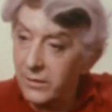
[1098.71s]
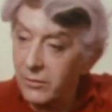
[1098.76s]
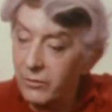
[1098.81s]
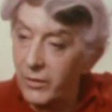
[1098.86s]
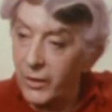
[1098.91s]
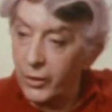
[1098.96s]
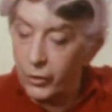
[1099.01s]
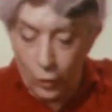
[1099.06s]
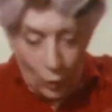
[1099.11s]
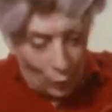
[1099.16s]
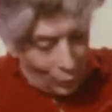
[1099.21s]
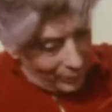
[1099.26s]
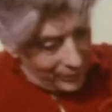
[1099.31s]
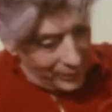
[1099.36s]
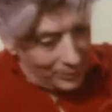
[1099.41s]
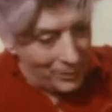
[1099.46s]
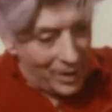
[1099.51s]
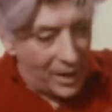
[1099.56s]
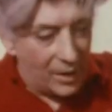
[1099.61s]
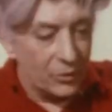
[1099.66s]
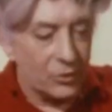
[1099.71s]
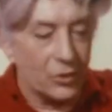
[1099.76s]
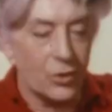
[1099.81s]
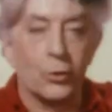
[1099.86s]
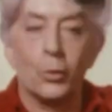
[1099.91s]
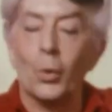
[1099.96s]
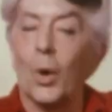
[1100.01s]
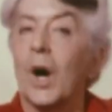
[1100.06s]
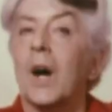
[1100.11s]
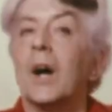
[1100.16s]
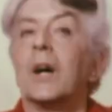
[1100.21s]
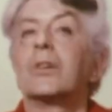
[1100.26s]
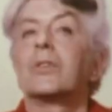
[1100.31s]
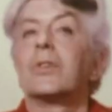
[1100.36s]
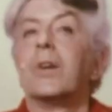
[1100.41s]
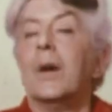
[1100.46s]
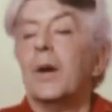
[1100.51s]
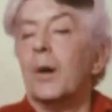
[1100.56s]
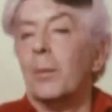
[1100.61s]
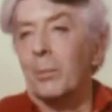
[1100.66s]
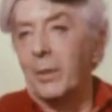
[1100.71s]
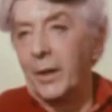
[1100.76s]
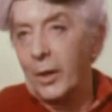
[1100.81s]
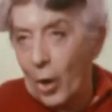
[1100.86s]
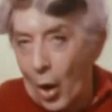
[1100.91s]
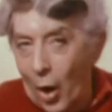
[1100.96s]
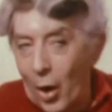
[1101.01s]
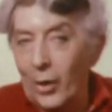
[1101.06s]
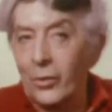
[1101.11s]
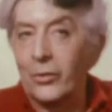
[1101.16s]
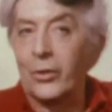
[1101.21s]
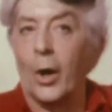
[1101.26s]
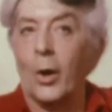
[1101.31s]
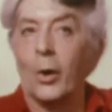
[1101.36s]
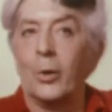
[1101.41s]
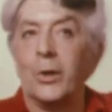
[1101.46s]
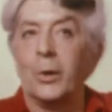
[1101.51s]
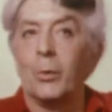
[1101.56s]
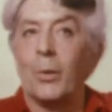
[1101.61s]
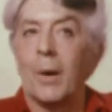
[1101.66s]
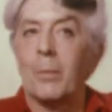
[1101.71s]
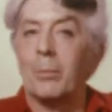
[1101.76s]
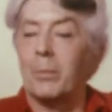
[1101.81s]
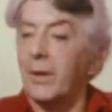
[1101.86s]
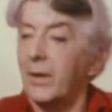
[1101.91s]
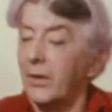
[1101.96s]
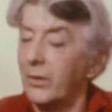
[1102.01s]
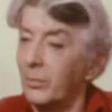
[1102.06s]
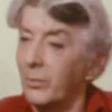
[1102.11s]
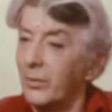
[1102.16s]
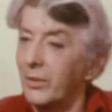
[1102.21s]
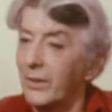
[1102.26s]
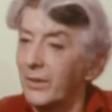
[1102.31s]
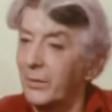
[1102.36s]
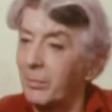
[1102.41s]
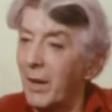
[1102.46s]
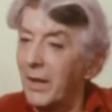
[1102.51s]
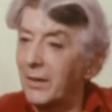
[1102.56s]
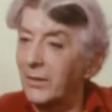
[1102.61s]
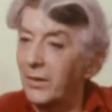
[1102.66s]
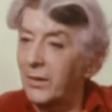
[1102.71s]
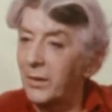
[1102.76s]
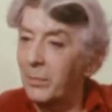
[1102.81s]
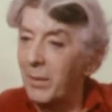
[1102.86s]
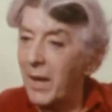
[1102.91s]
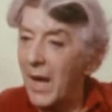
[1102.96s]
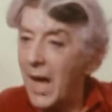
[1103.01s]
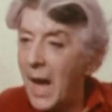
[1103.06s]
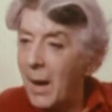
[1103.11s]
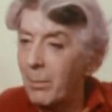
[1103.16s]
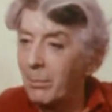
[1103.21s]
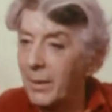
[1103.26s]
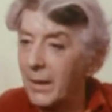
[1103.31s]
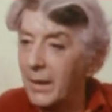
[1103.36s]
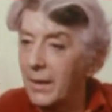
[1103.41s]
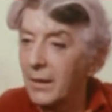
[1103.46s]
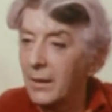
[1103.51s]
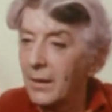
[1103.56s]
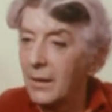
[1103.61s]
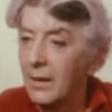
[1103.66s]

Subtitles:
Victorian marriages worked because only one person was expected to be happy.